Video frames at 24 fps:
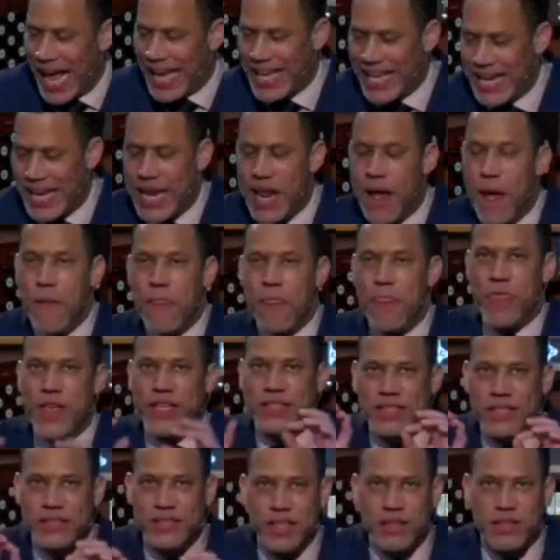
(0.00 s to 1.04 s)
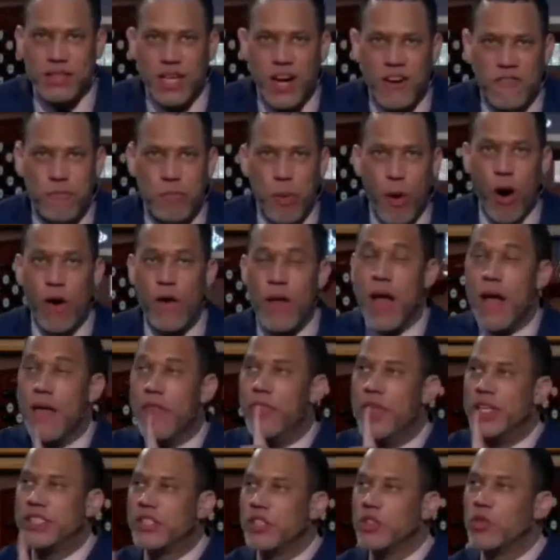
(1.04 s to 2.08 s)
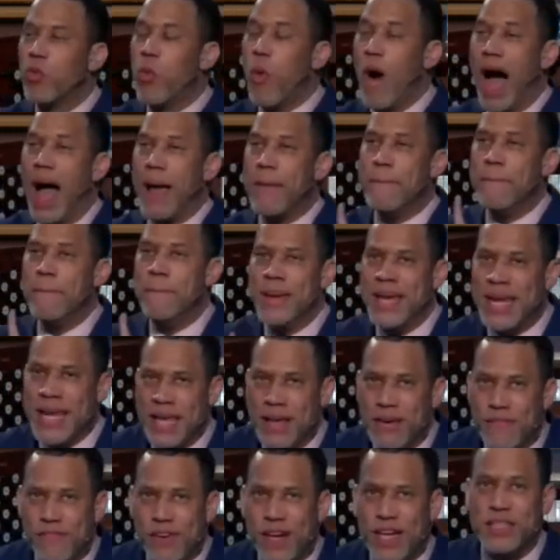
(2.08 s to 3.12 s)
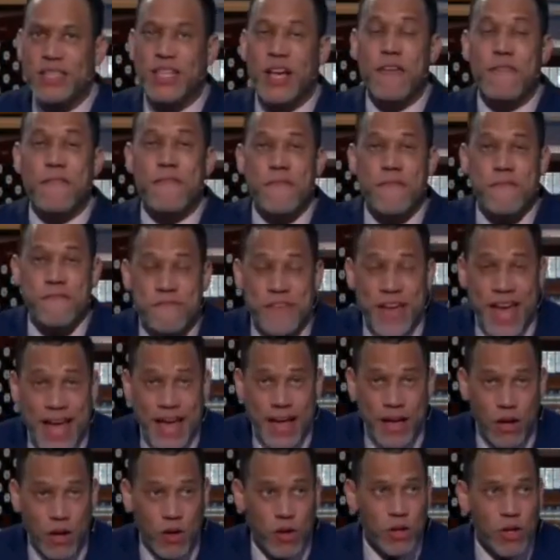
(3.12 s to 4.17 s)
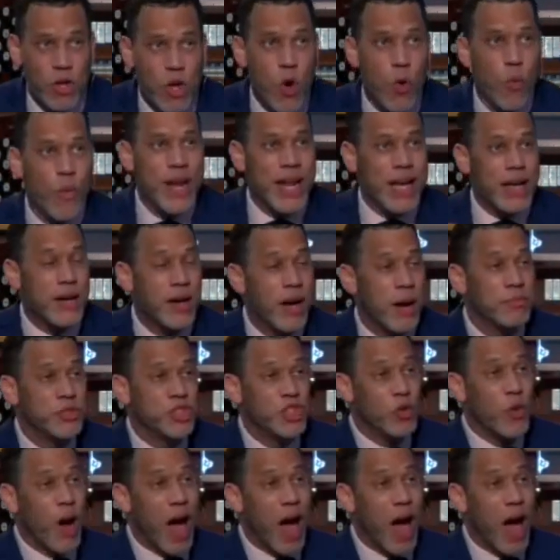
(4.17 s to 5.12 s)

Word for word: I get it. This is the tough part. This is why many of us fail when it comes to